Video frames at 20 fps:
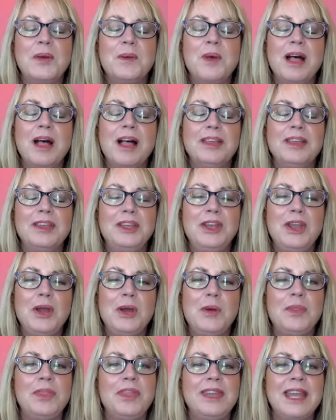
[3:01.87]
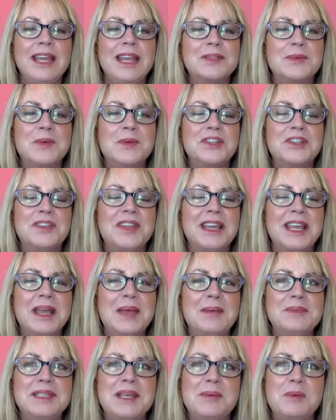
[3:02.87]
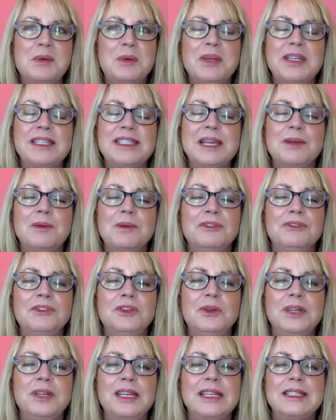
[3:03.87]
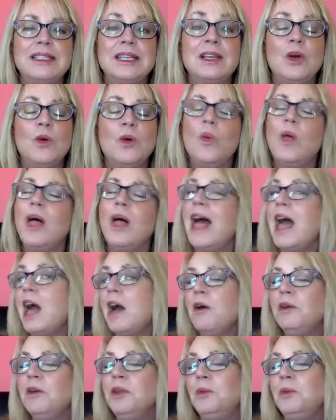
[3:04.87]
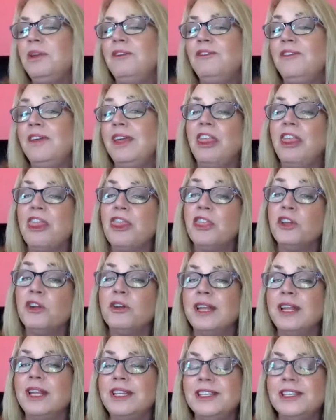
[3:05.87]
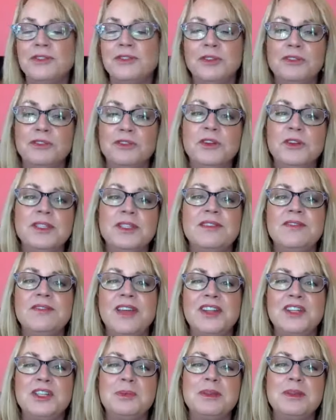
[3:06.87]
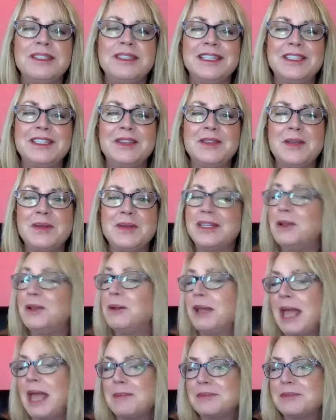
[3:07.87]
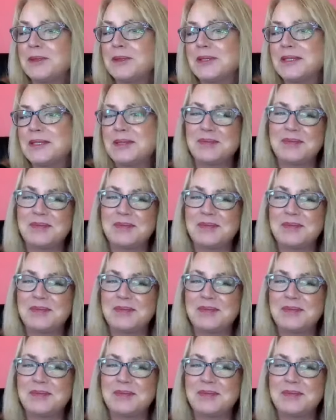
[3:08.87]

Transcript: Well, the next question that comes up when we say we're food is, well, how did we fit 30 different fruits and vegetables into those little capsules?